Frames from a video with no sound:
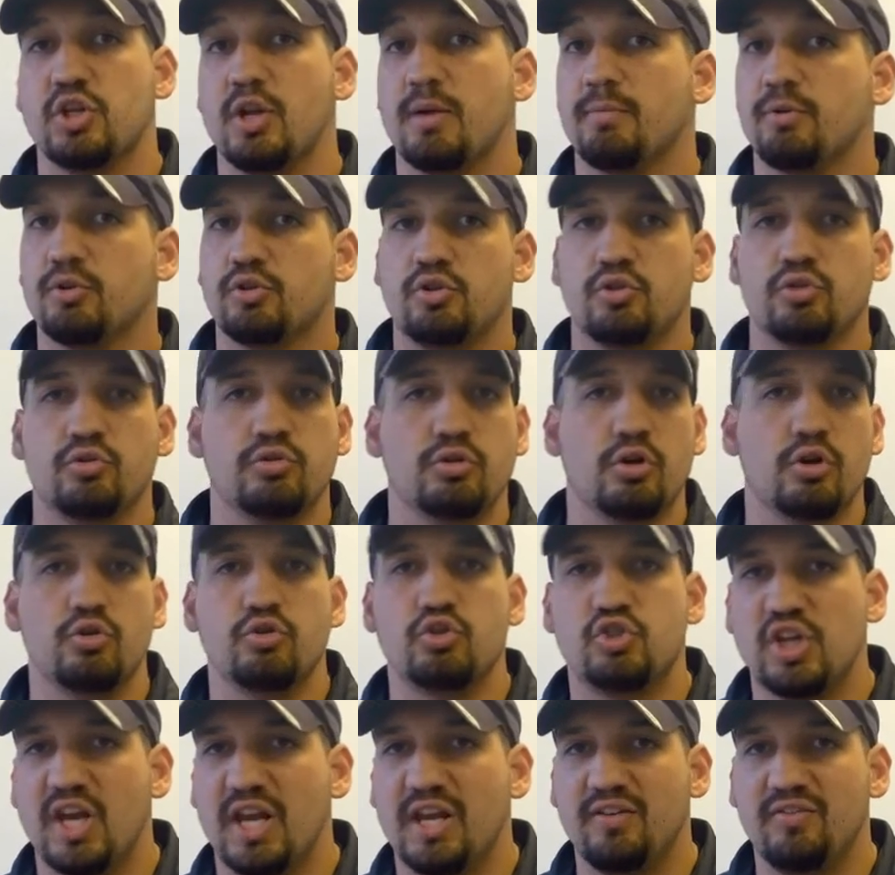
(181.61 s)
Number two, no
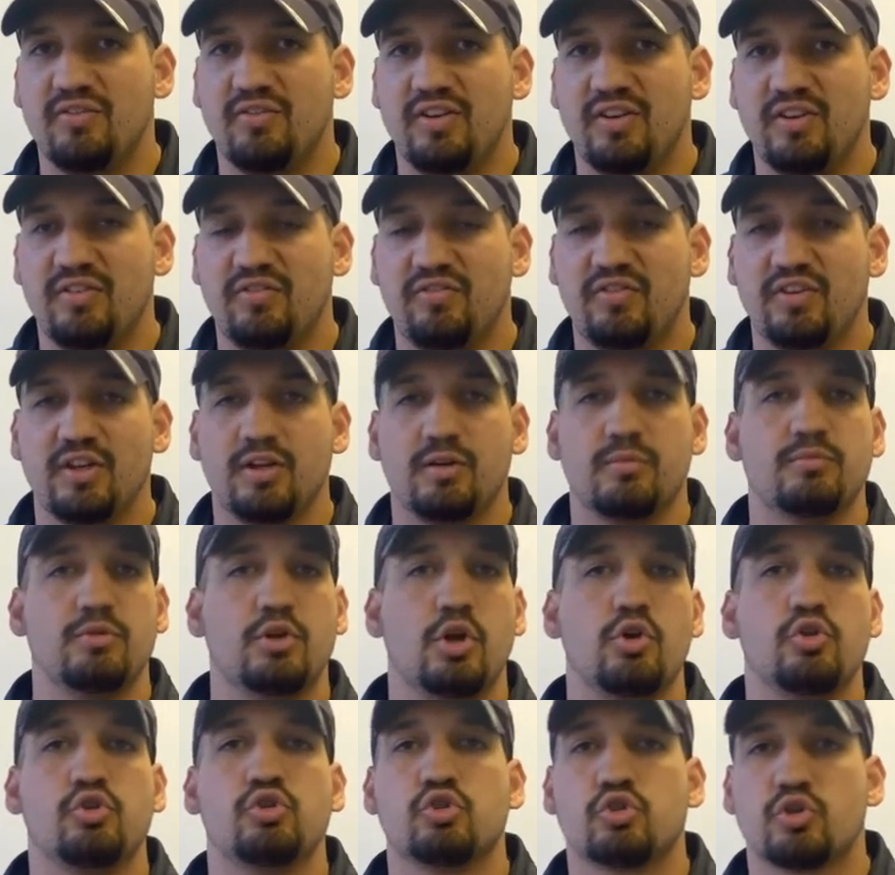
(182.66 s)
JV film,
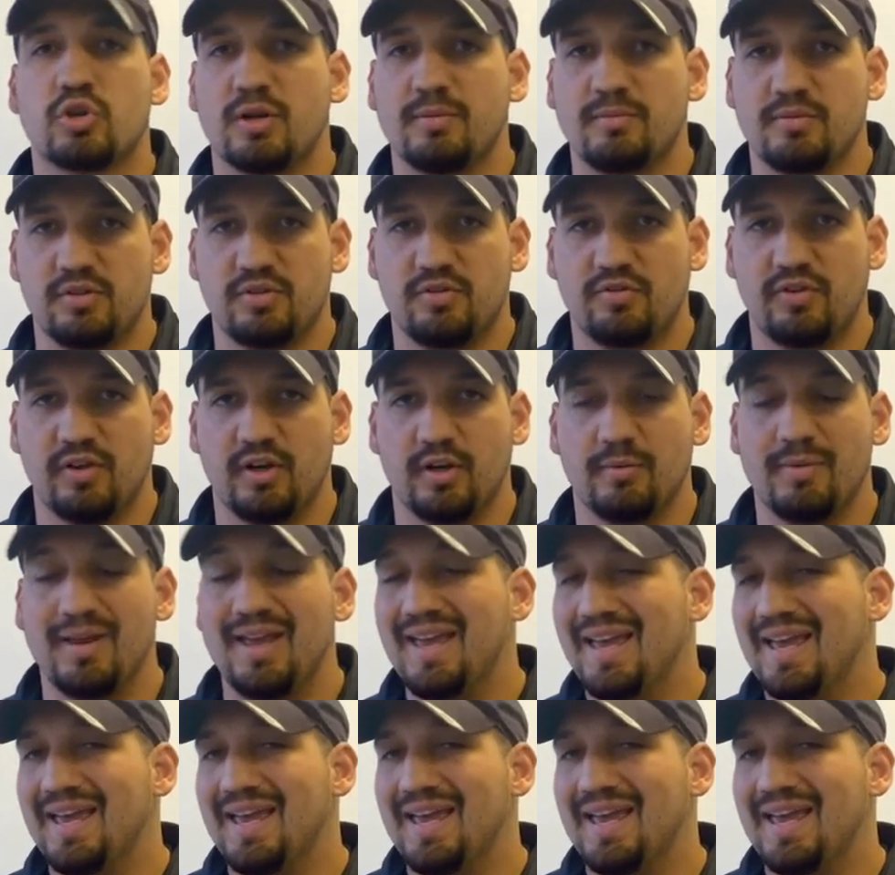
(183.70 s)
no scrimmage film.